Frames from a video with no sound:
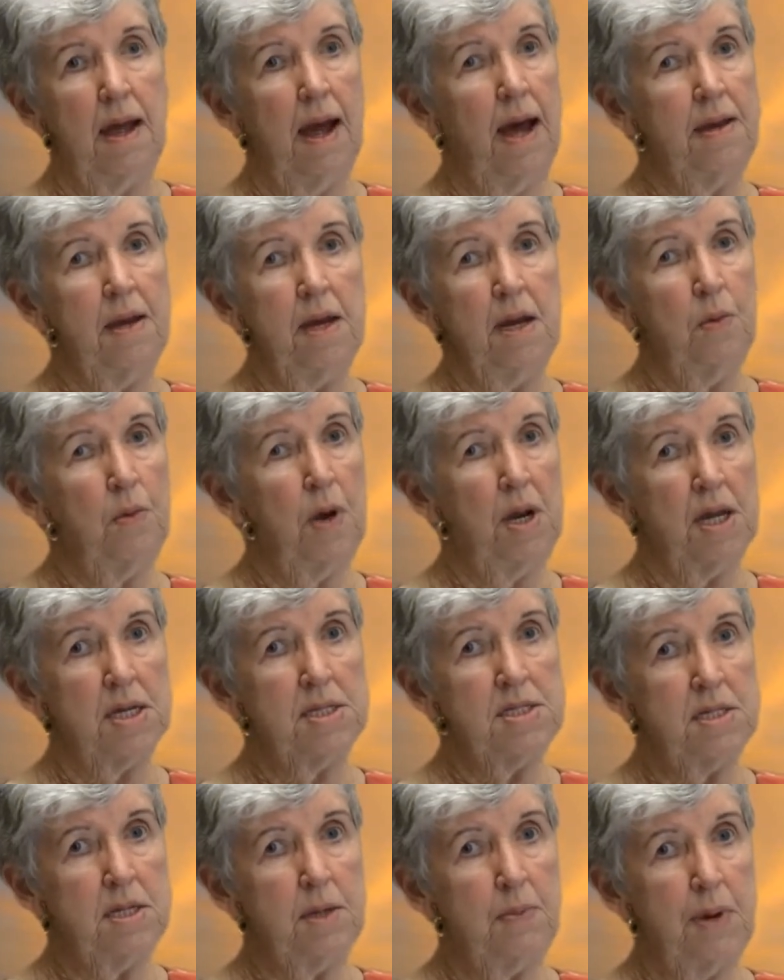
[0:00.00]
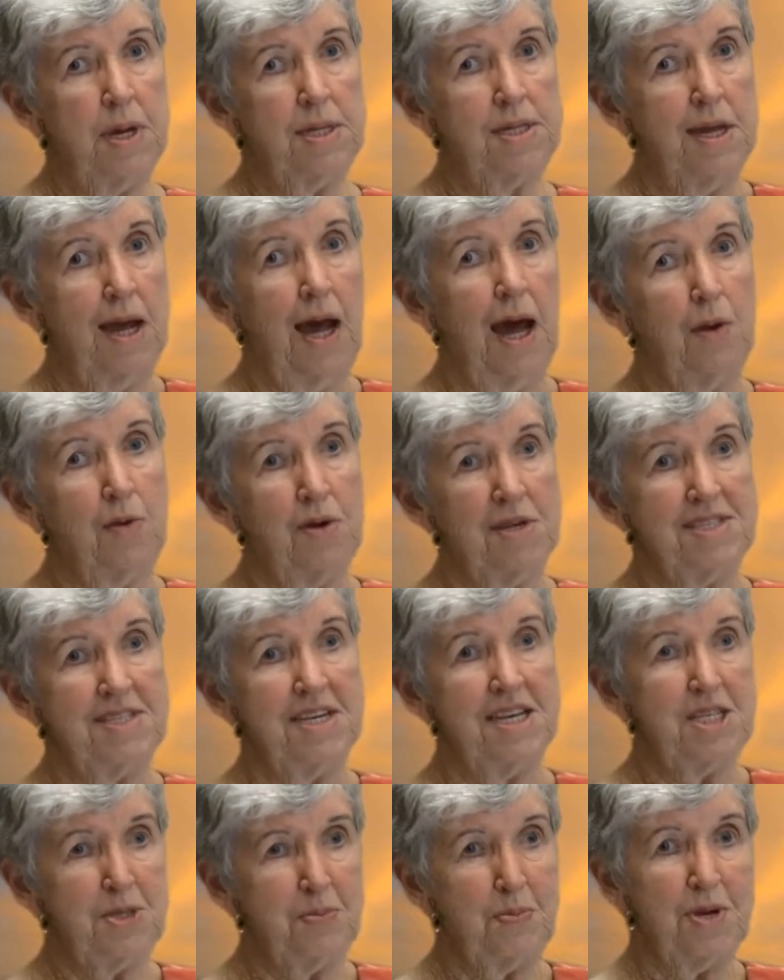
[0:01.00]
I don't know what I said, but I was
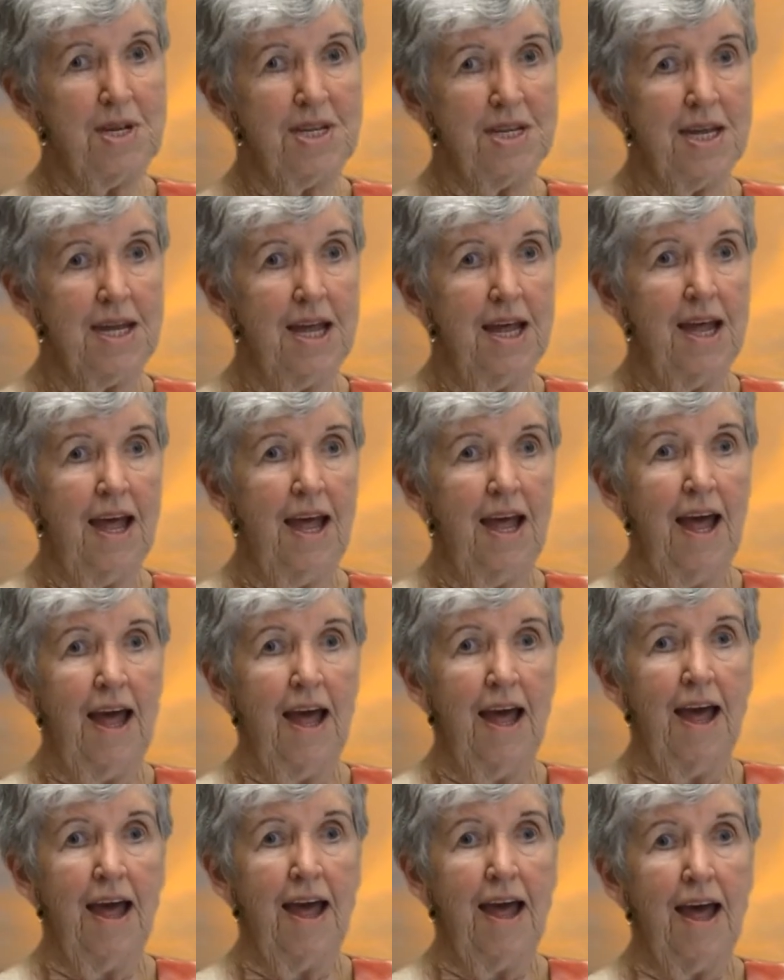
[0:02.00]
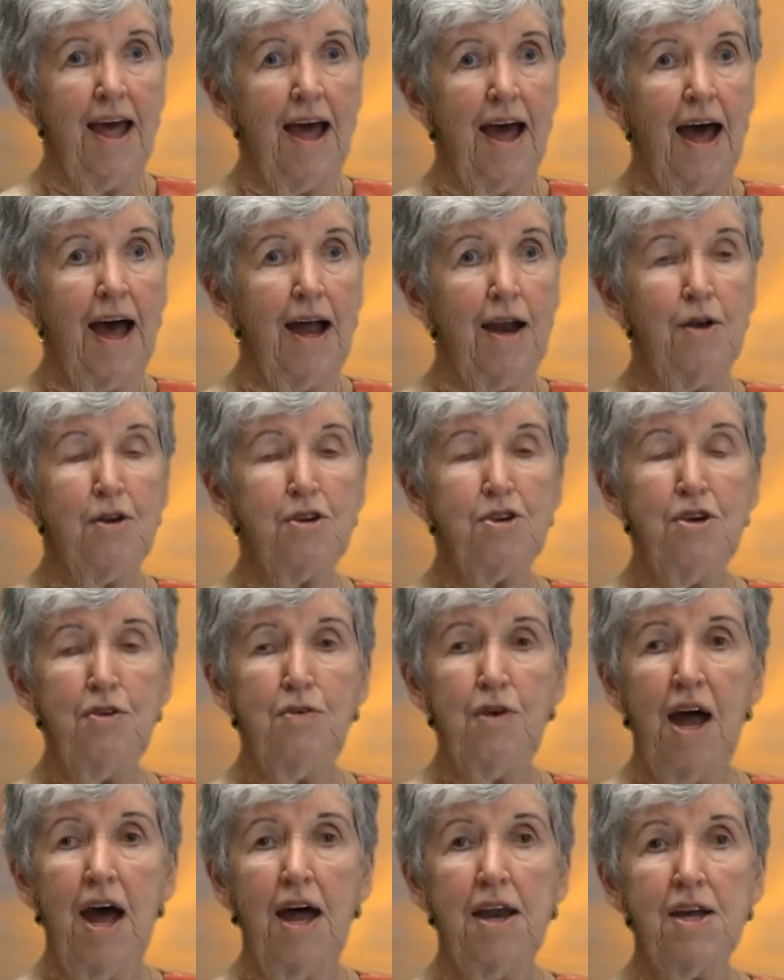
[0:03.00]
desperate. I looked
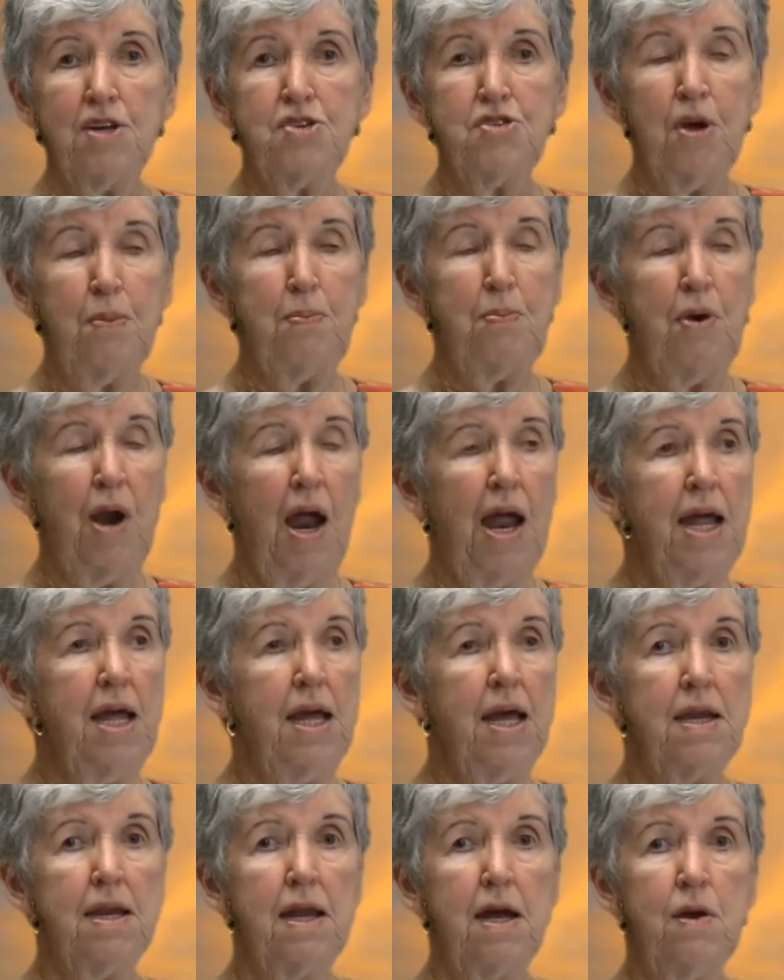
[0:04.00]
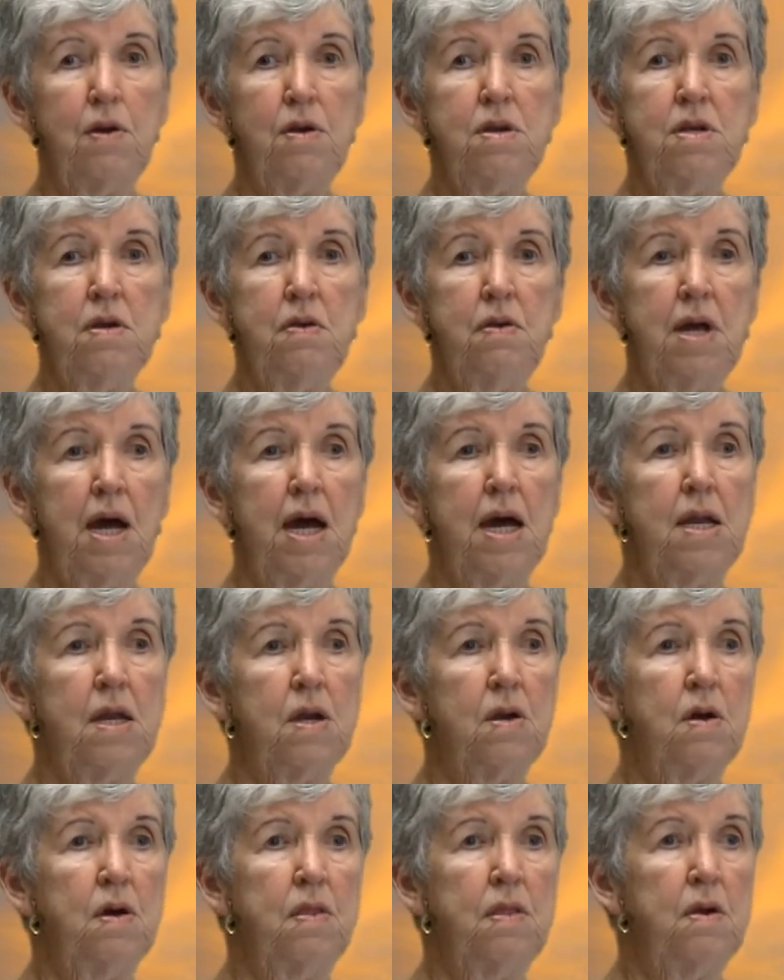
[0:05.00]
around, I stopped praying, and I looked
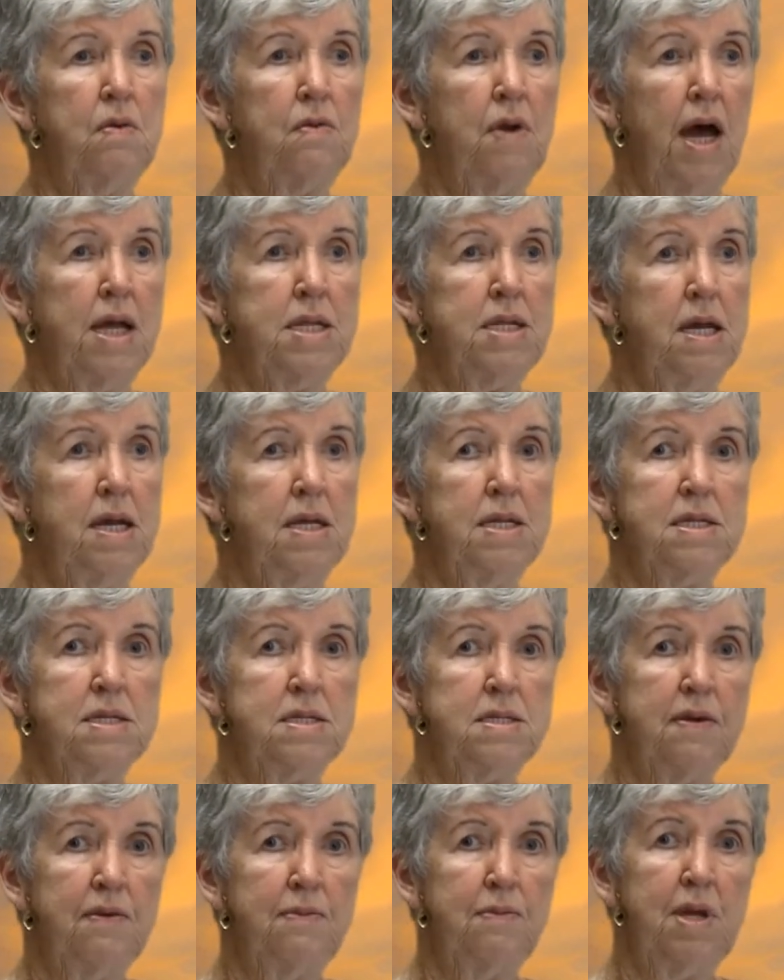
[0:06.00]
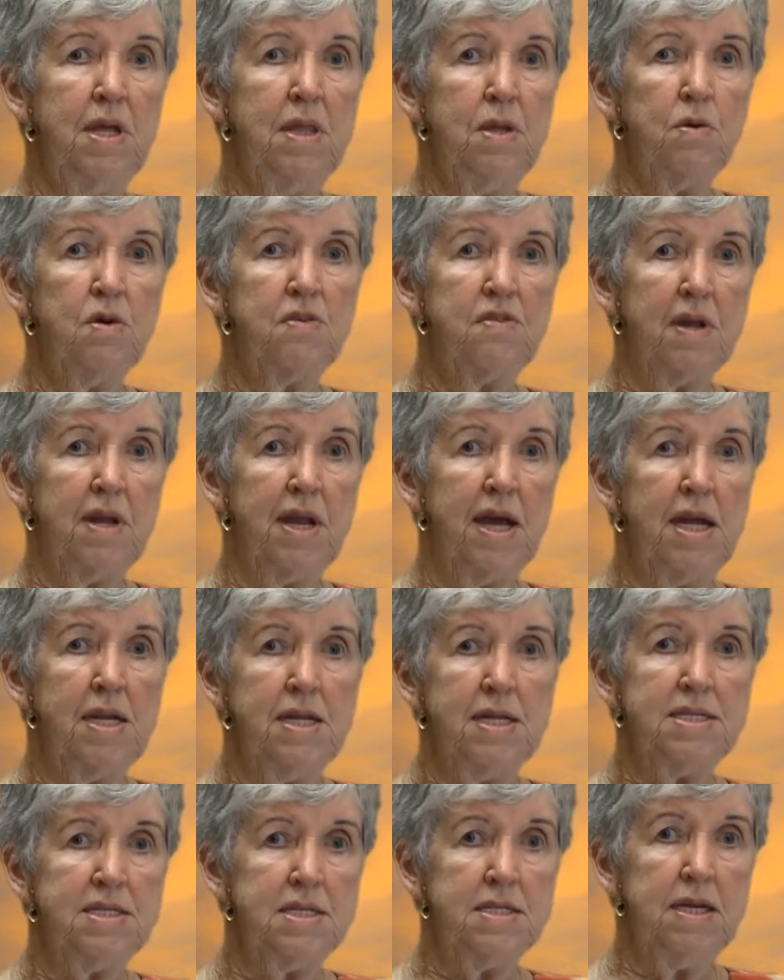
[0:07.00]
around. On the right hand of me, there was a
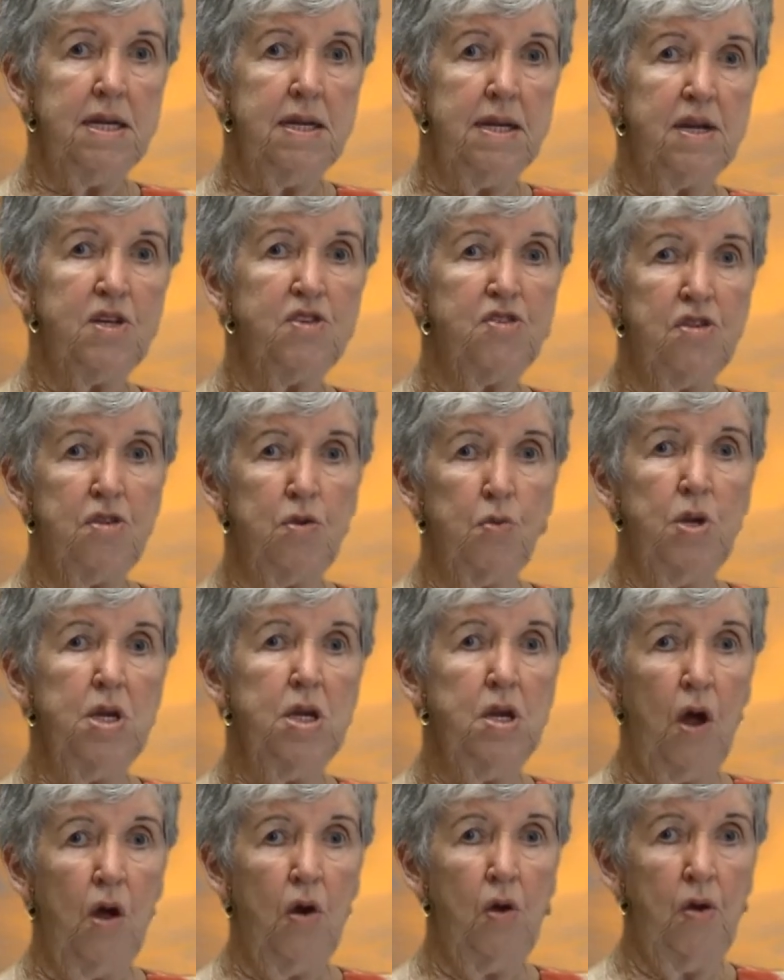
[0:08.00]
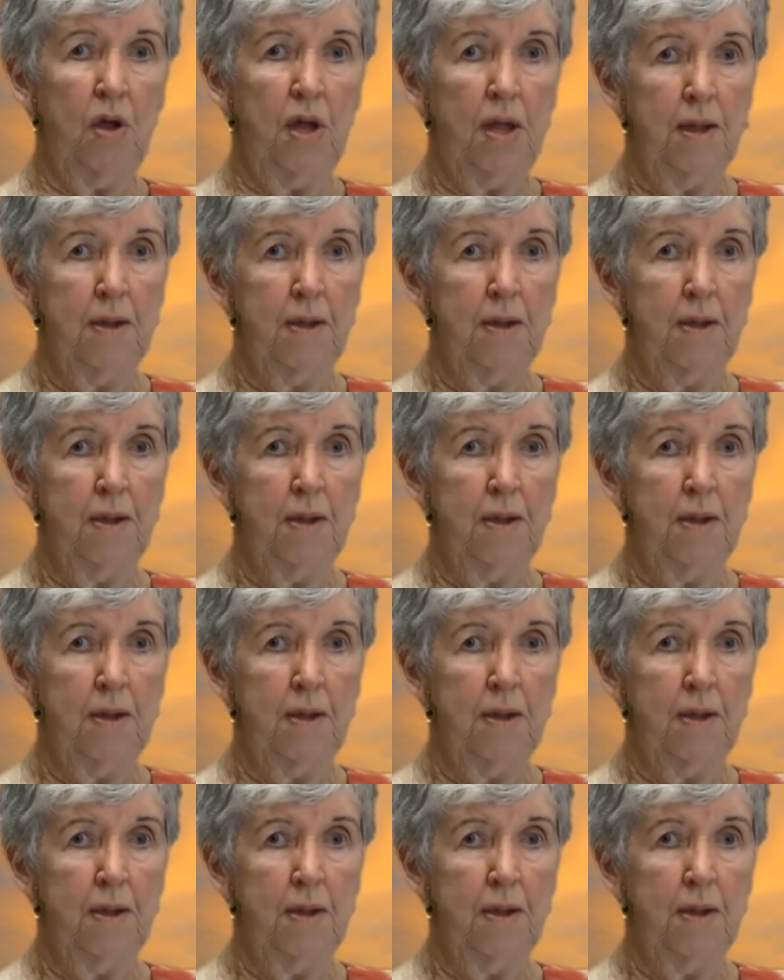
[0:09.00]
lady sitting next to the window.